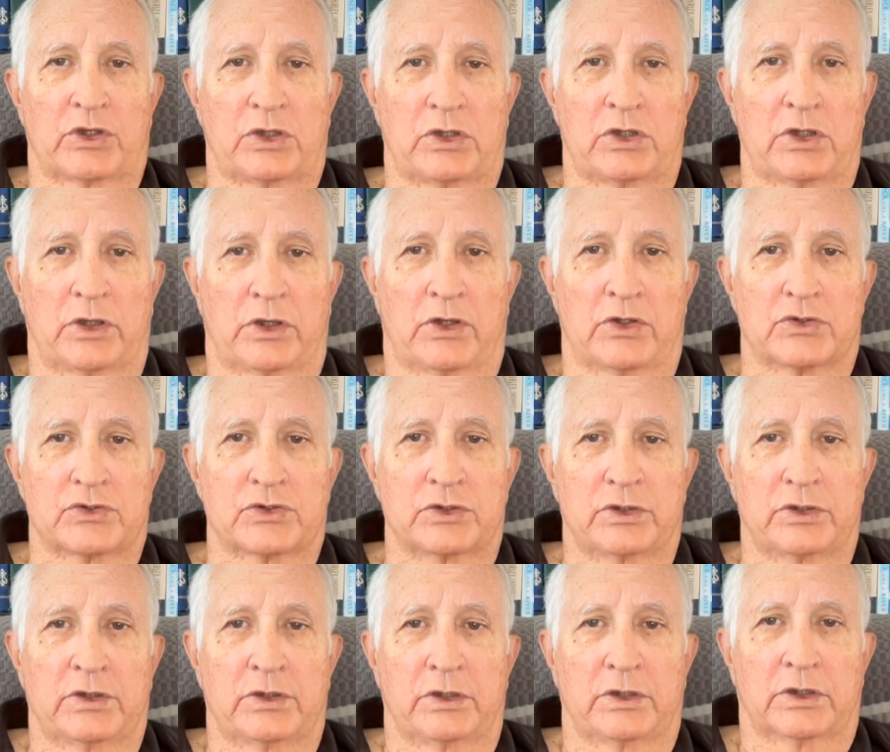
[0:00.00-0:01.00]
years,
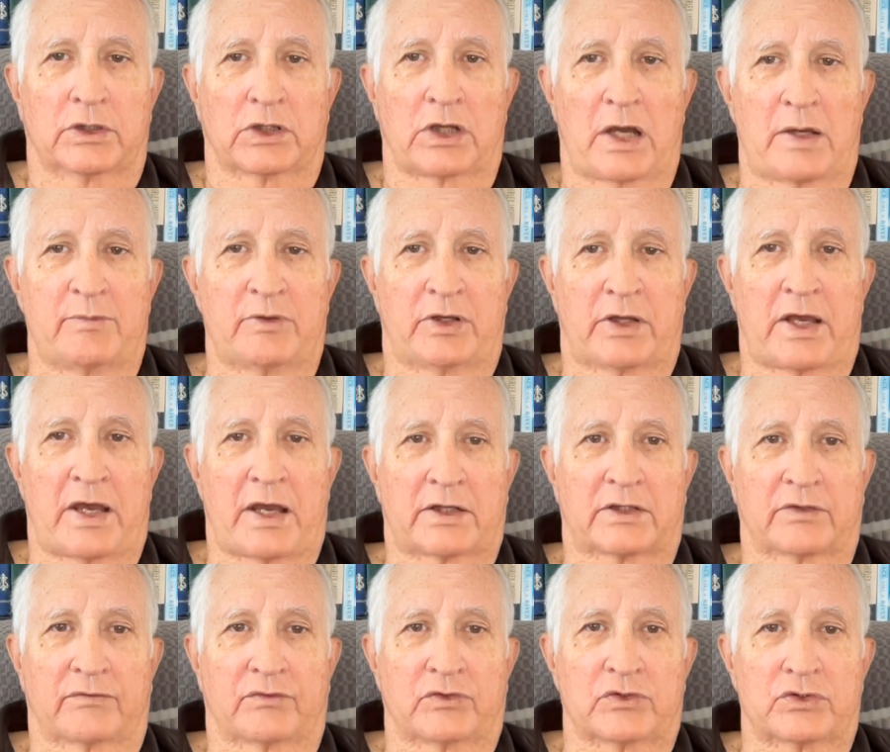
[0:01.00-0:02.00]
climate
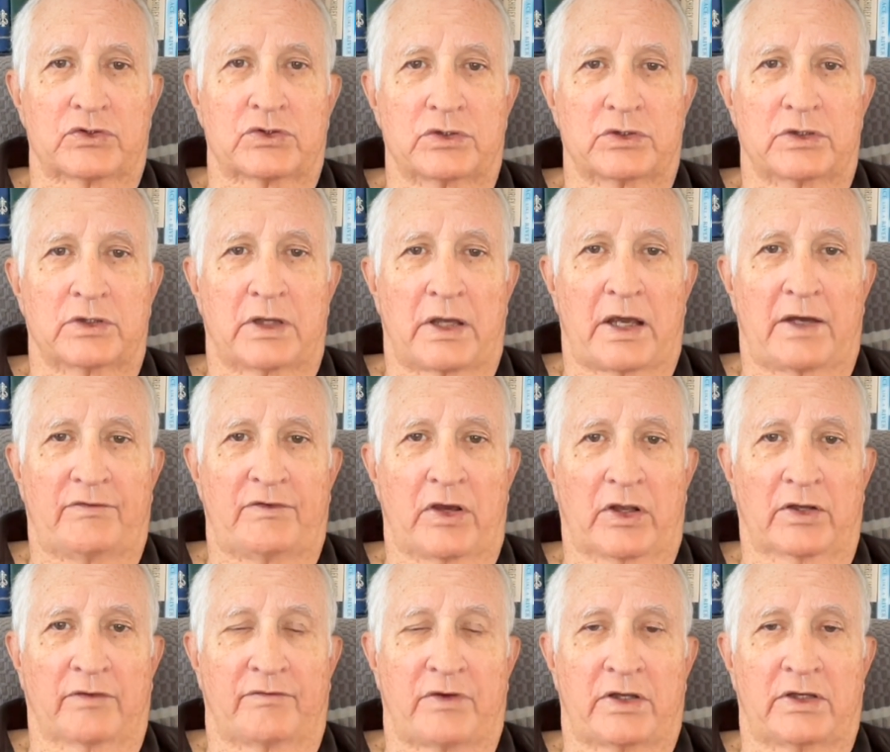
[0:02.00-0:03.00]
activists have
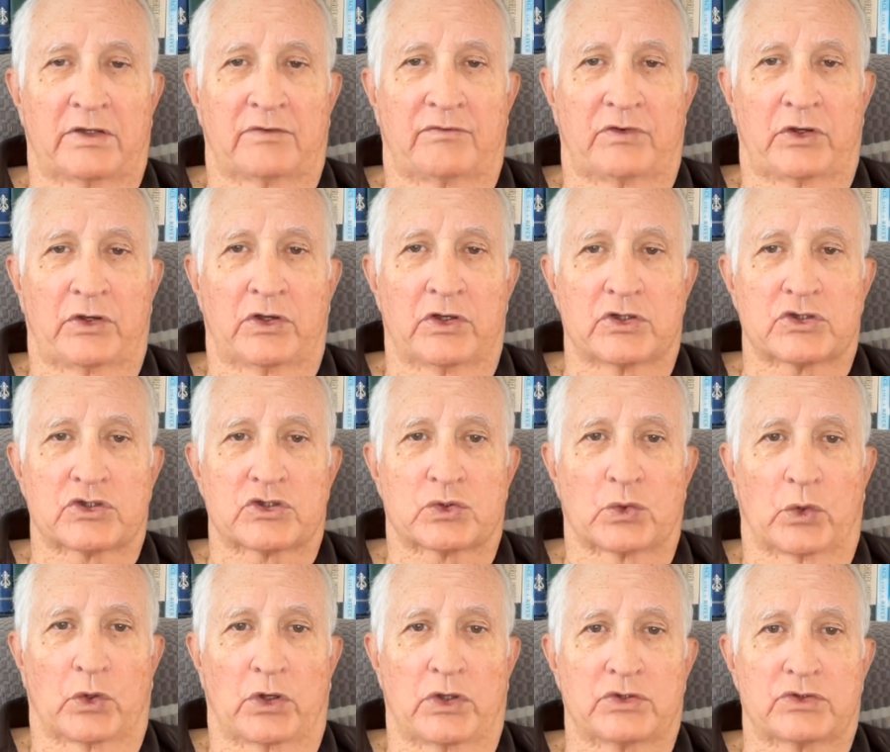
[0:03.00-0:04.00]
elevated various
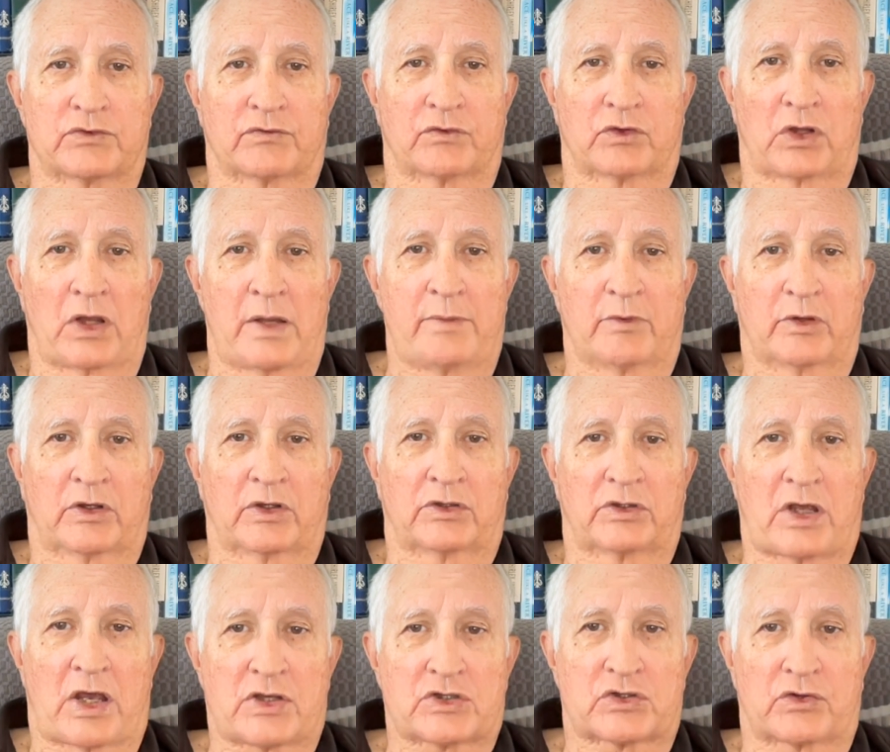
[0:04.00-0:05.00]
stories of climate
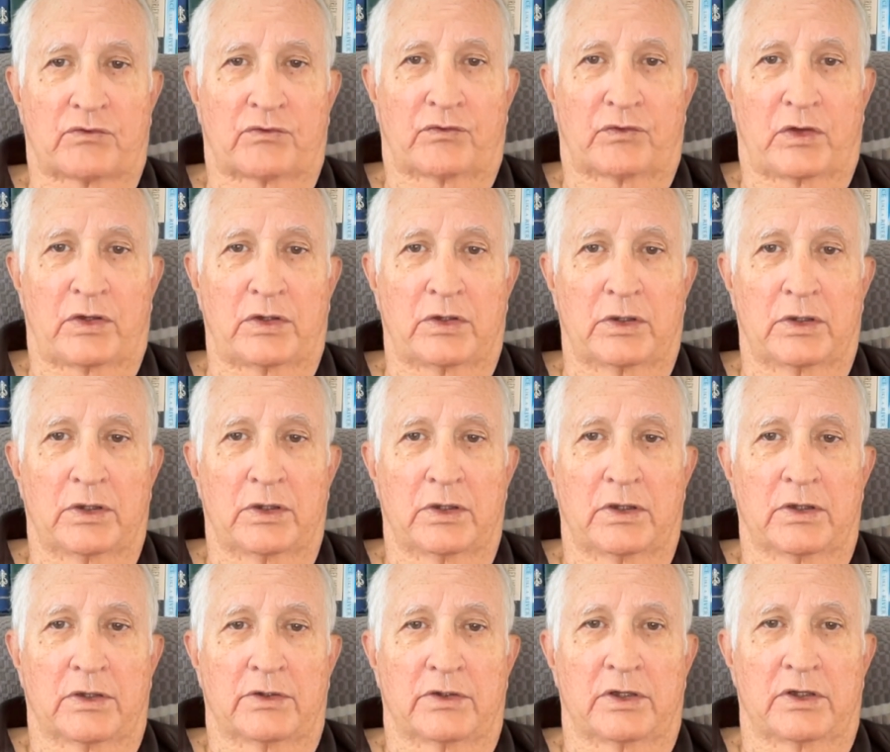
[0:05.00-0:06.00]
catastrophe,
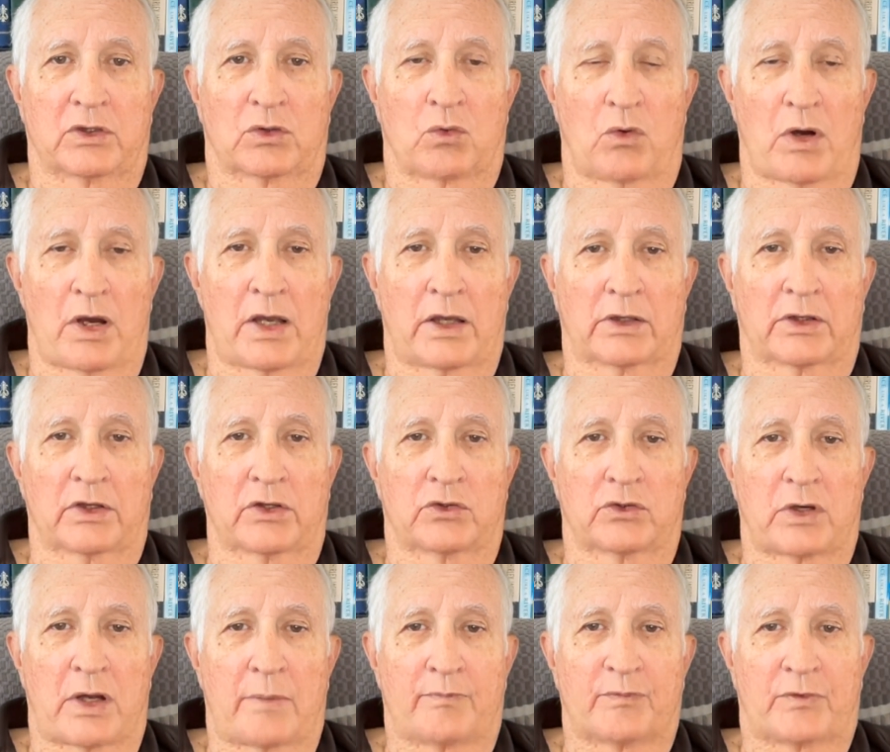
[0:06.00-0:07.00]
then quietly
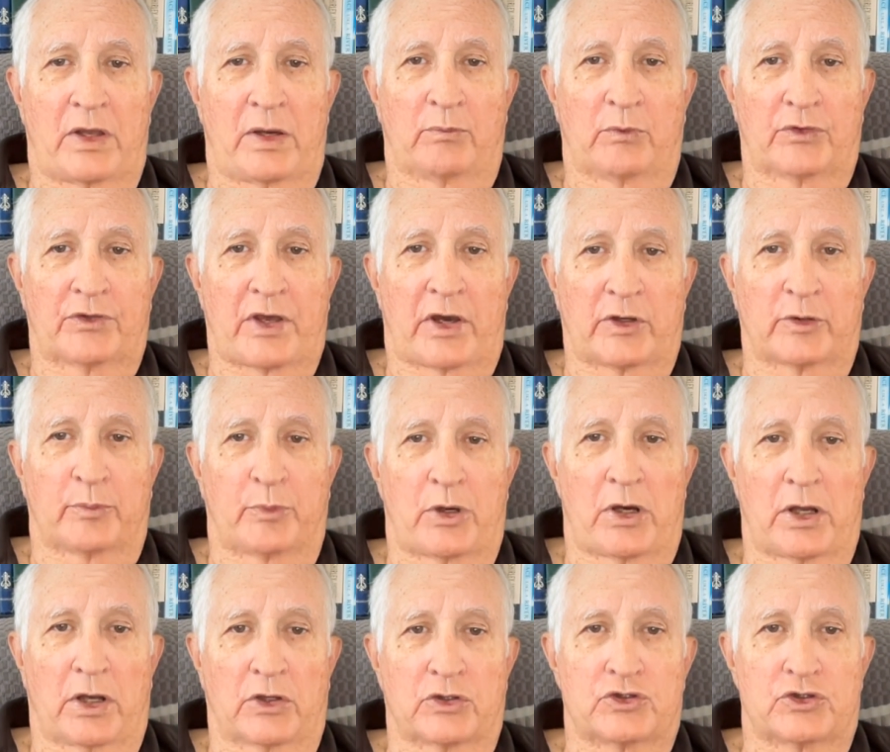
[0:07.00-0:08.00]
dropped them without
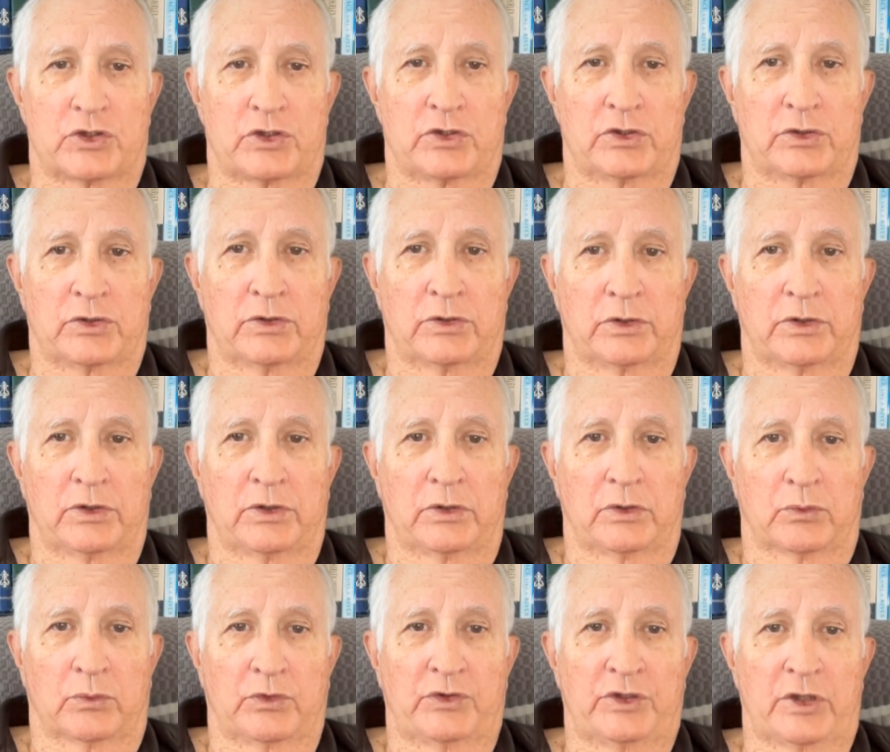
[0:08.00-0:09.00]
apology,
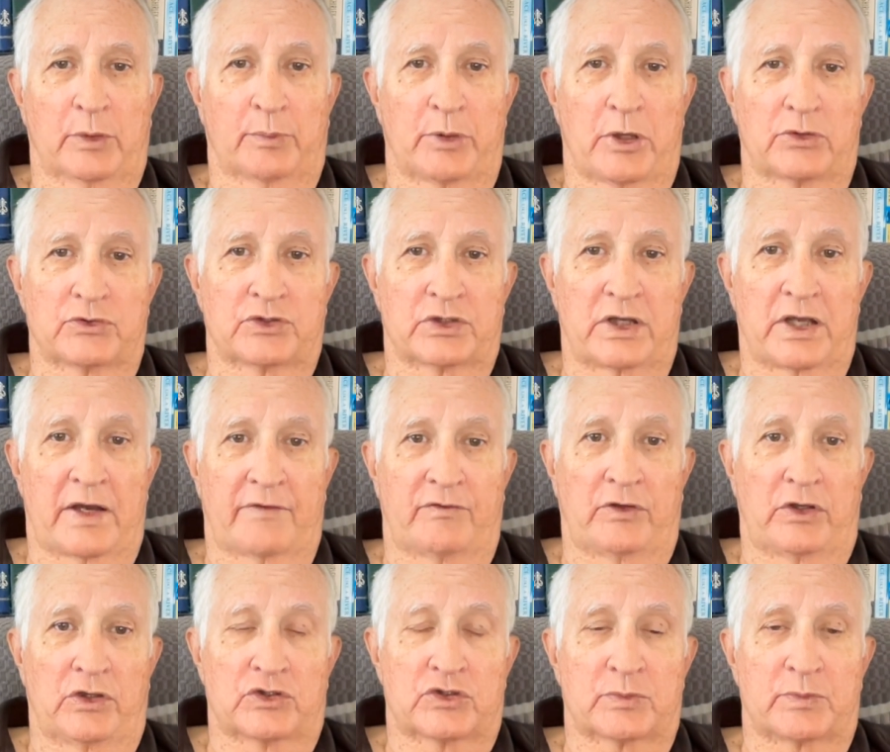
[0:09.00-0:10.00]
when the opposing
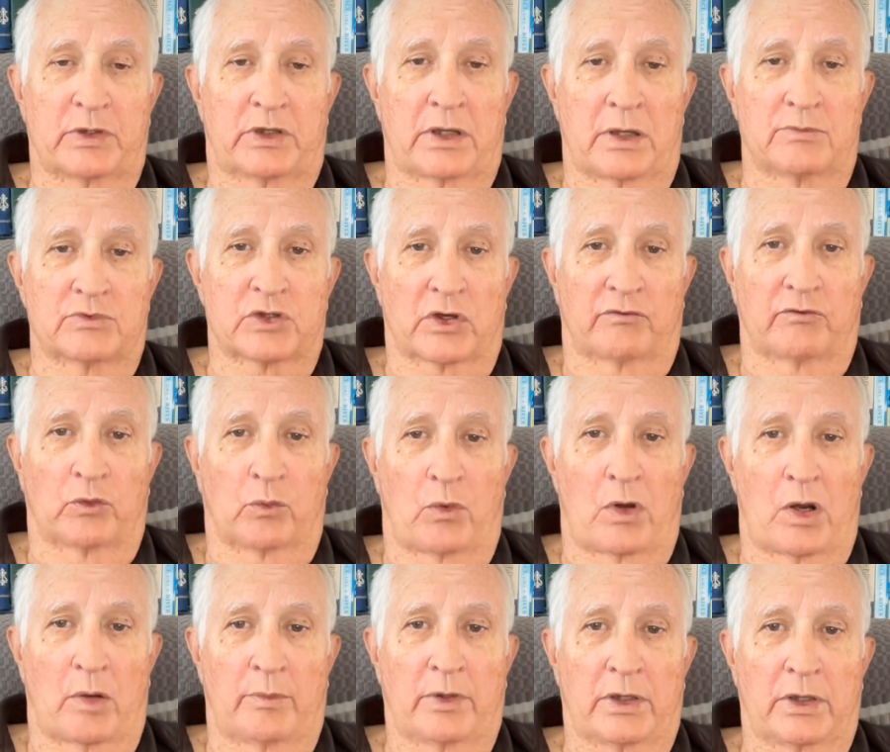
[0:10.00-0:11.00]
evidence becomes
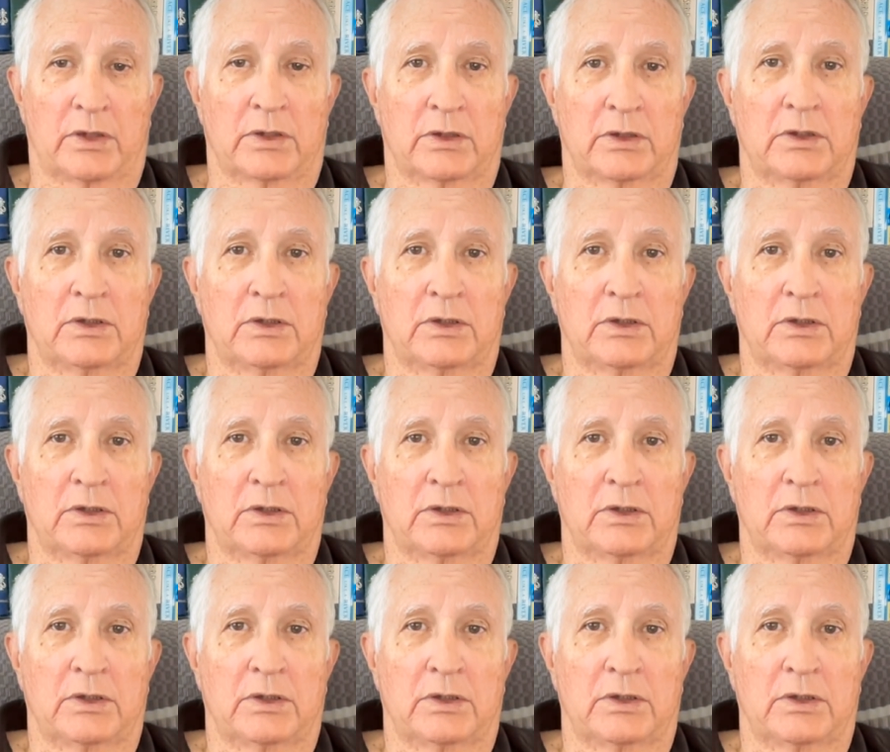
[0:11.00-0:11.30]
overwhelming.